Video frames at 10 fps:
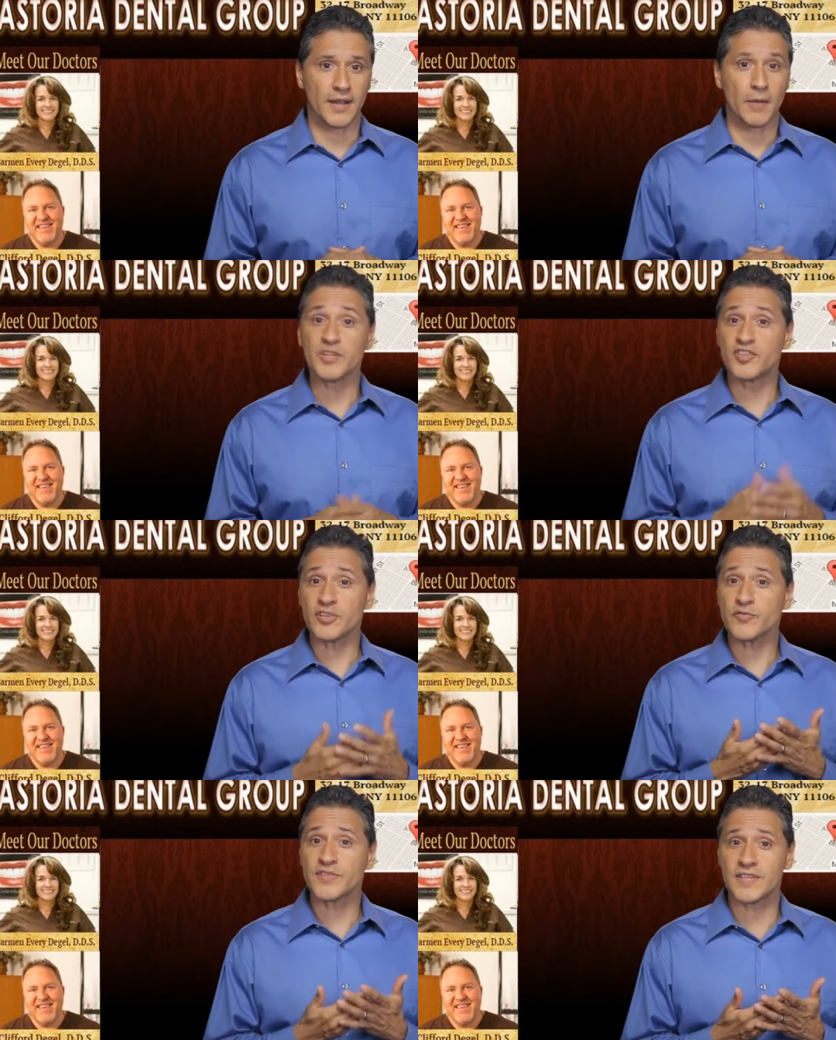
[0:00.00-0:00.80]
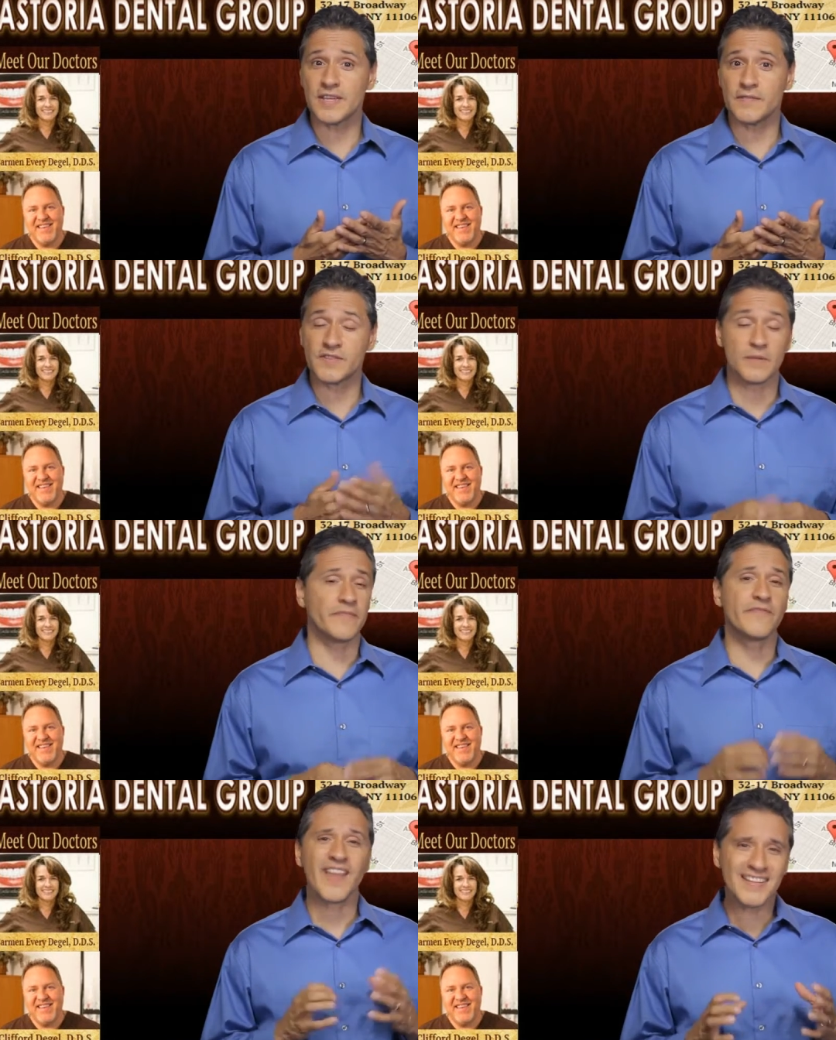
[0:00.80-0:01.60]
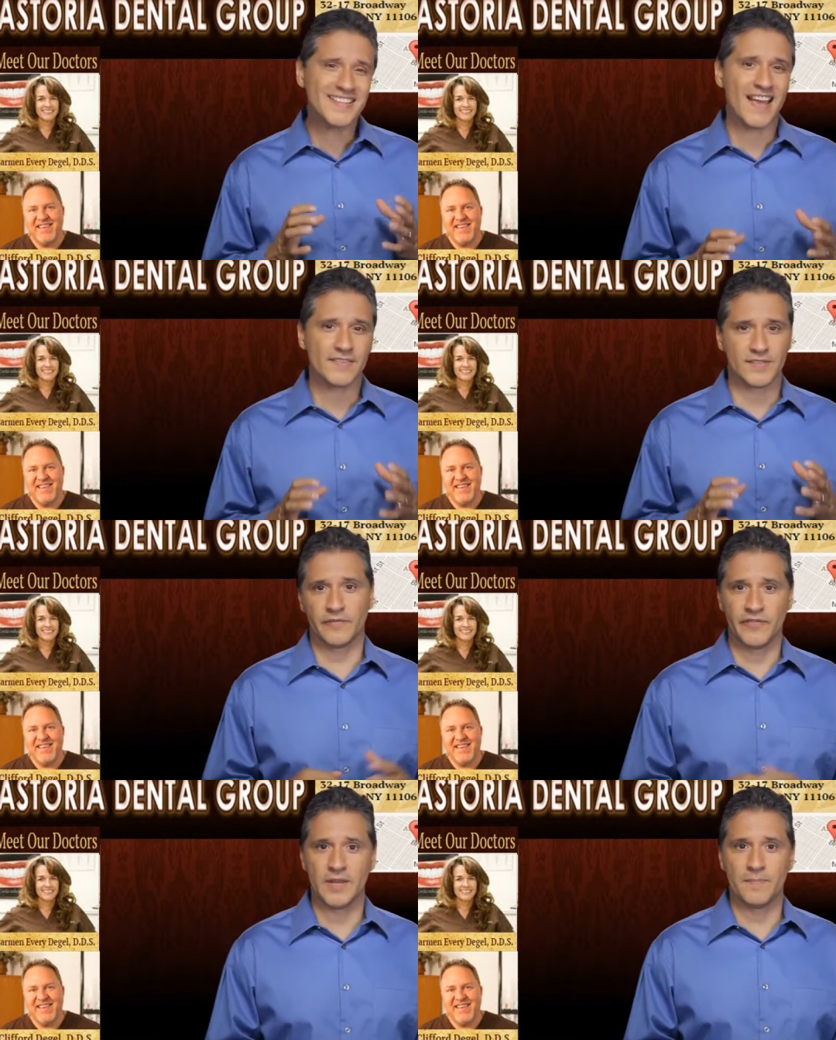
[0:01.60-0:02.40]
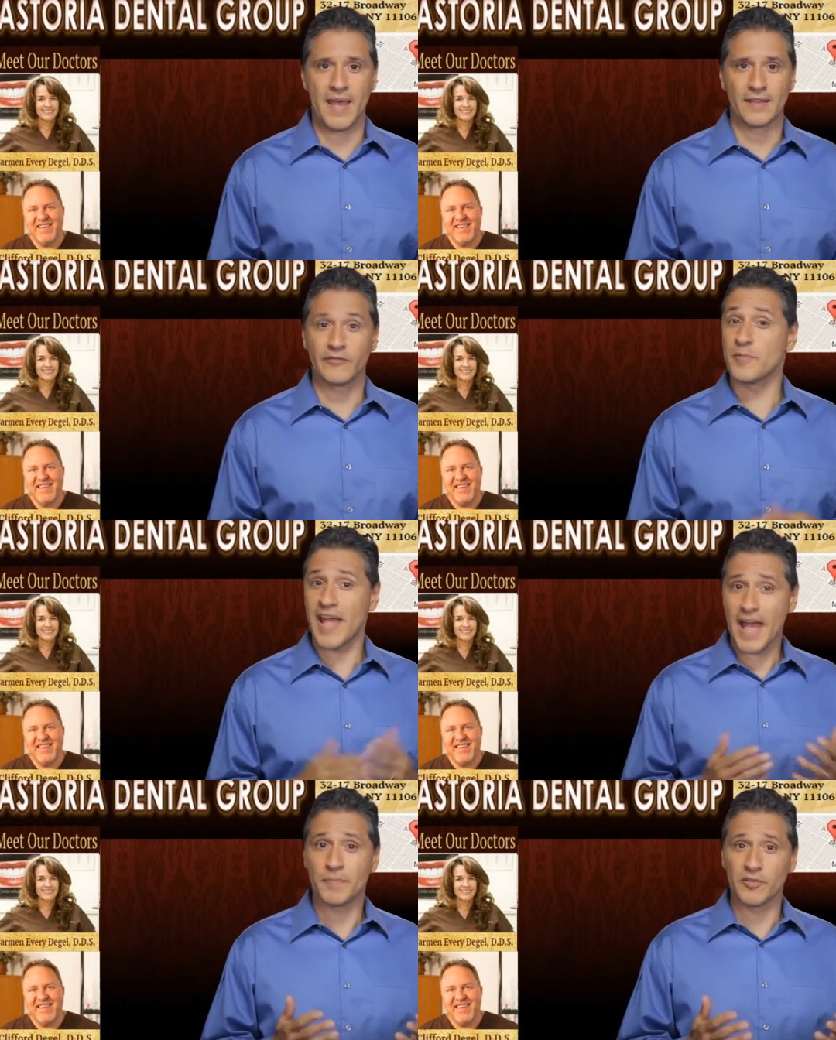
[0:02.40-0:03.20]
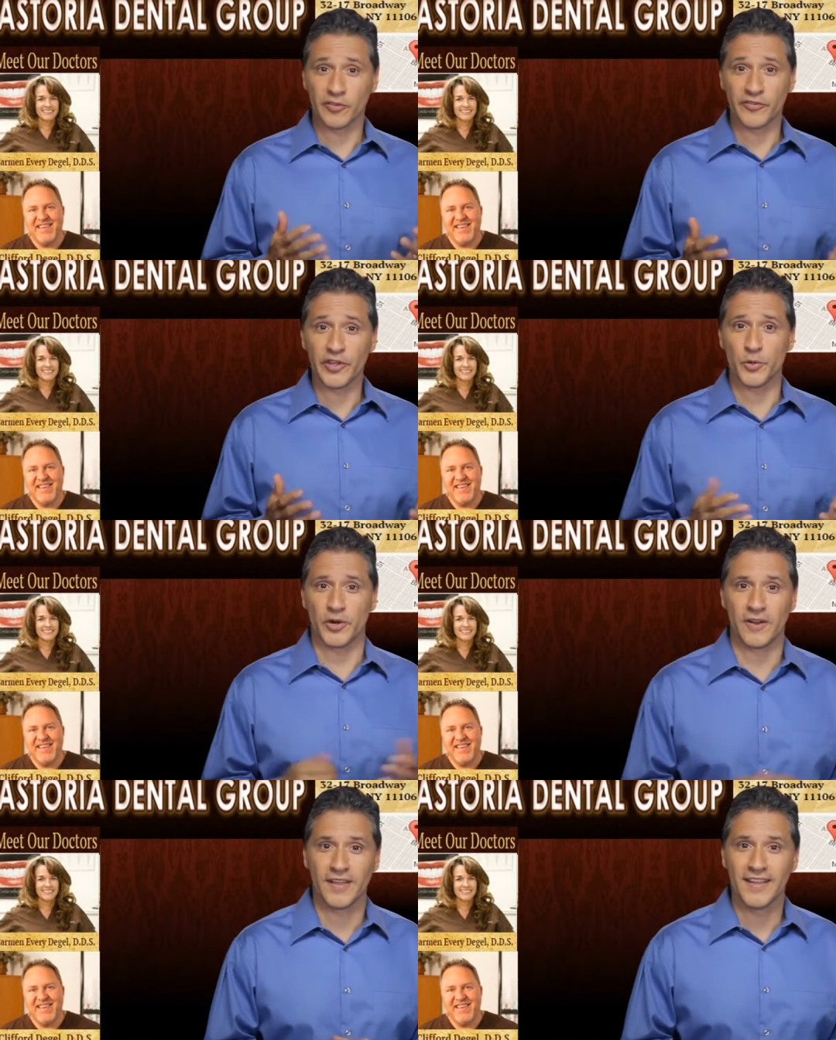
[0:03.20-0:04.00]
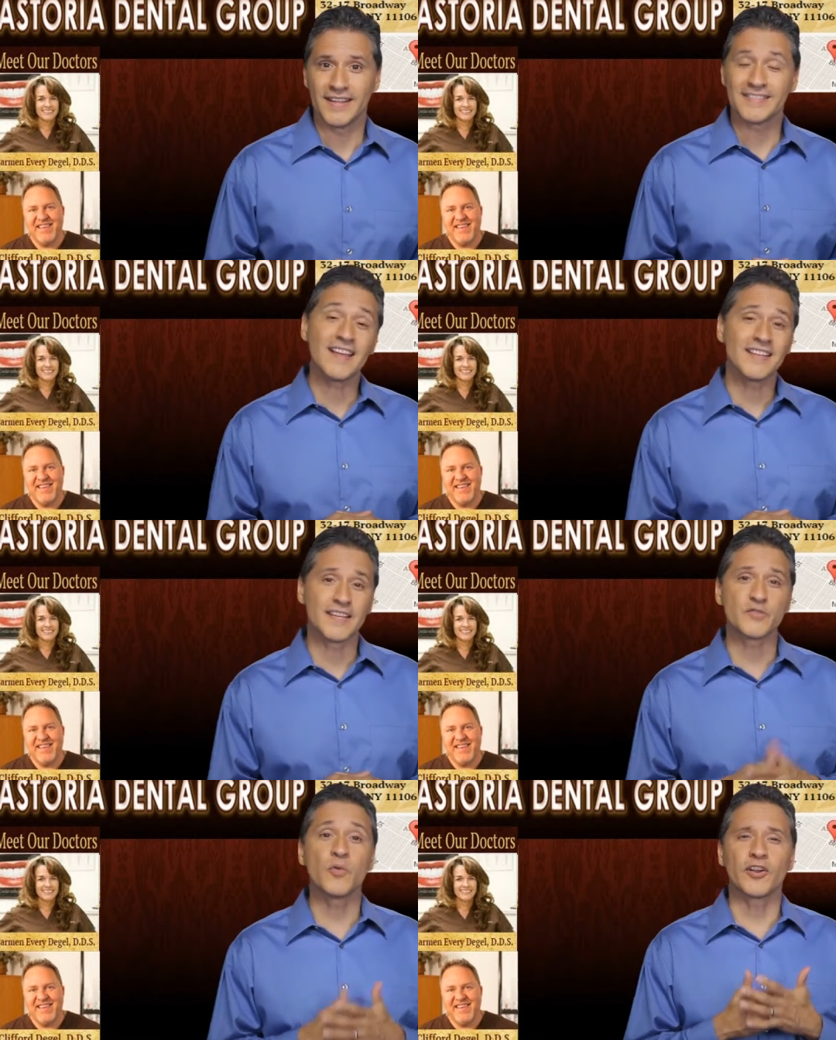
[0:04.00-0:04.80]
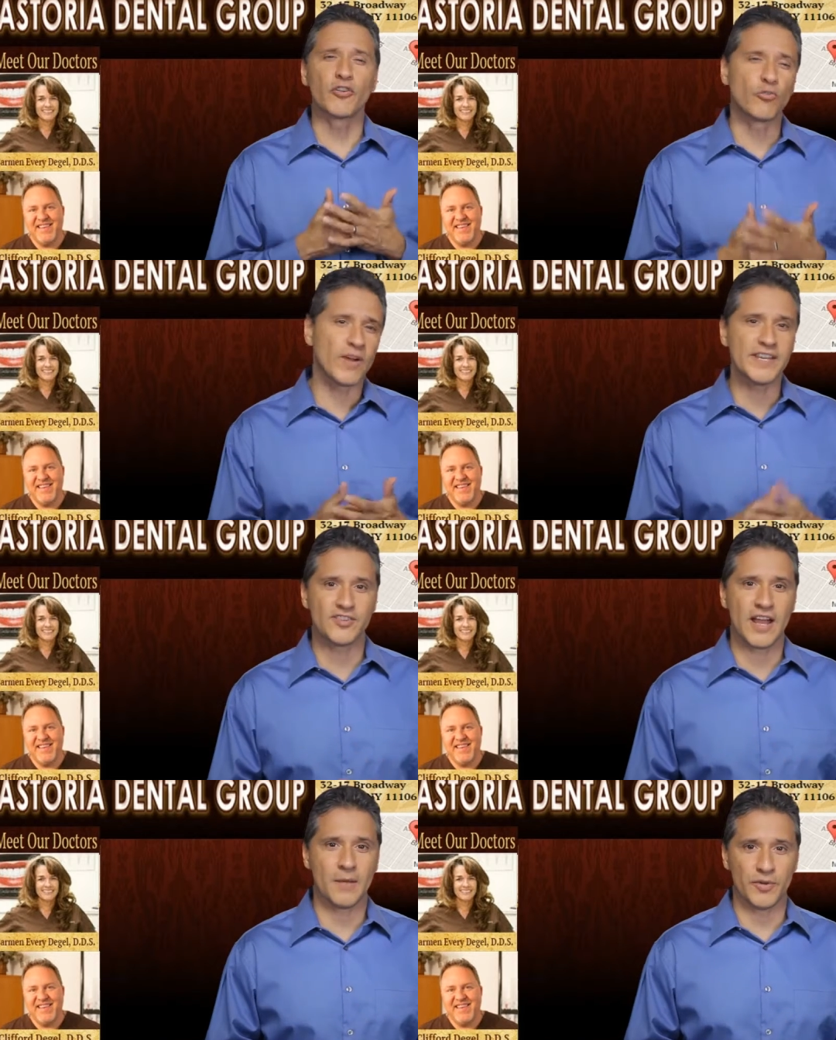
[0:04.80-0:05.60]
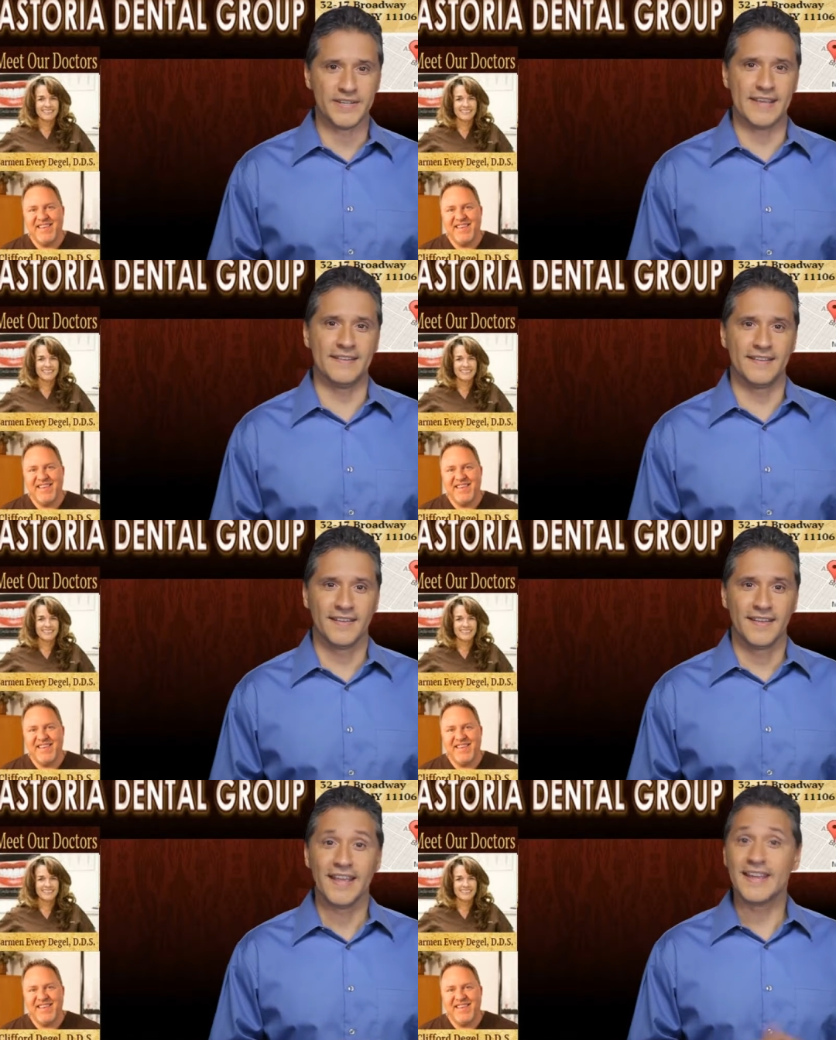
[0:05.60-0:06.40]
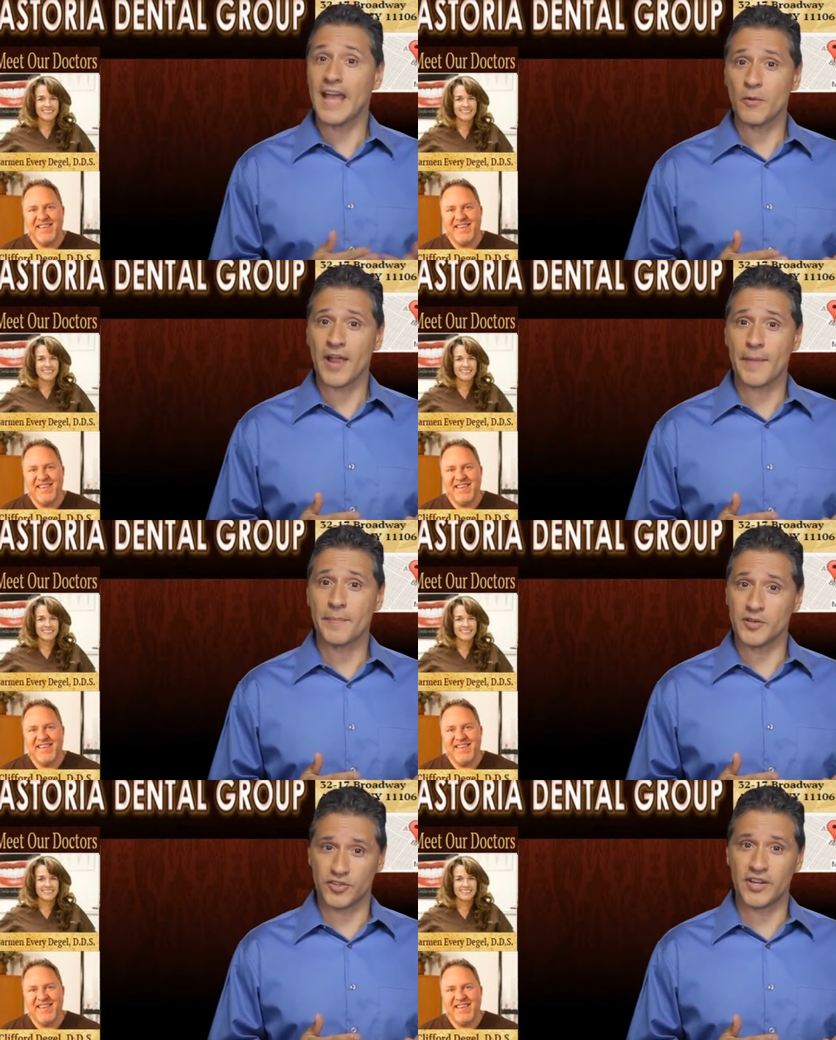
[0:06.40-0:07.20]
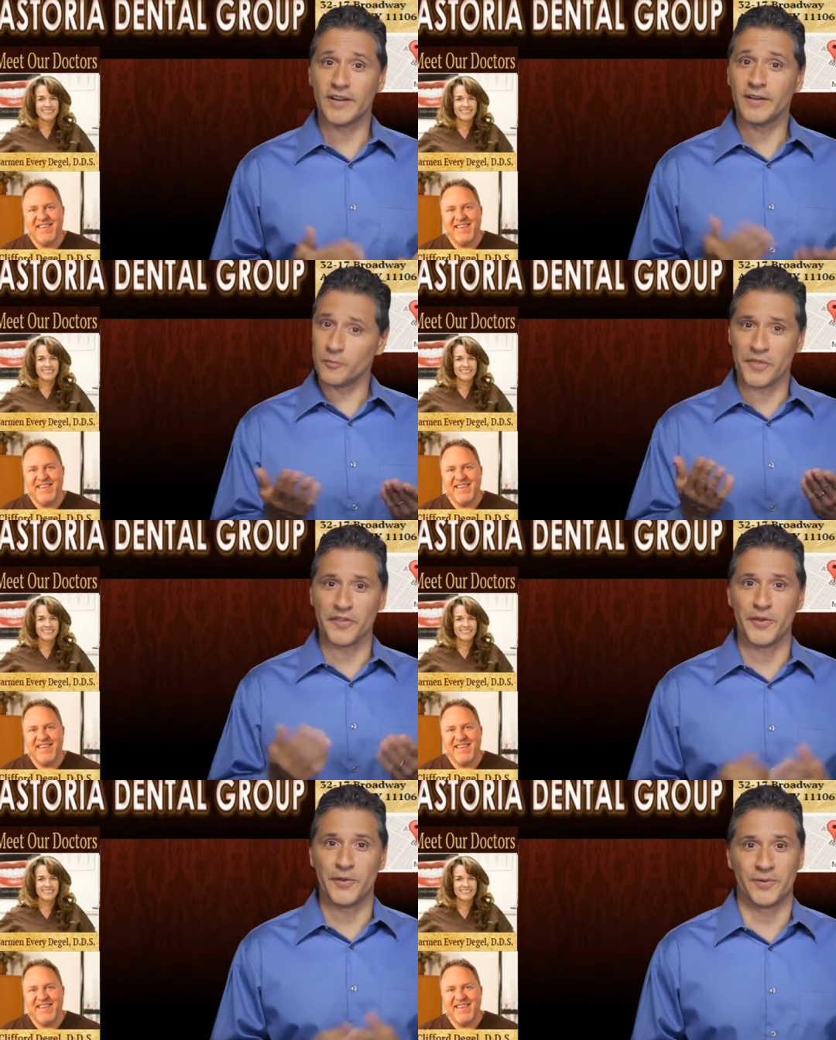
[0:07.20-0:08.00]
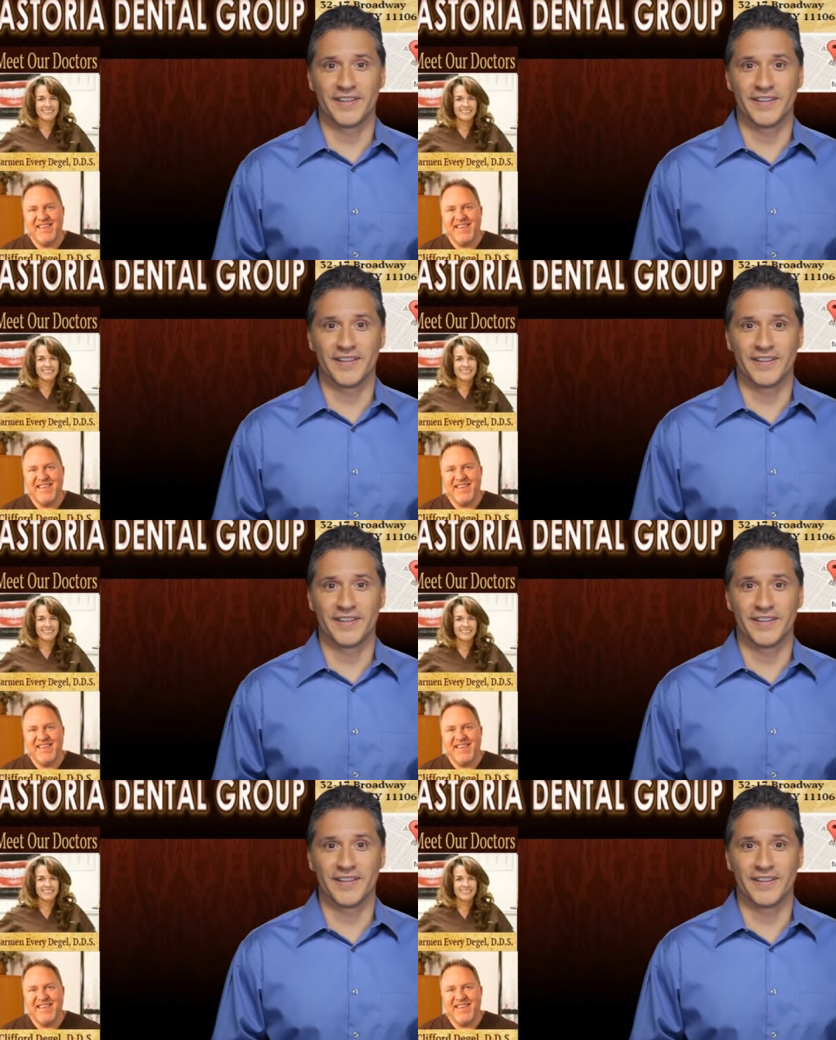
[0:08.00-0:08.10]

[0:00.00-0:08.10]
Speaker 1: and we just received some fantastic feedback from a happy reviewer telling us what a great job we did, and now we're happy to share it with you.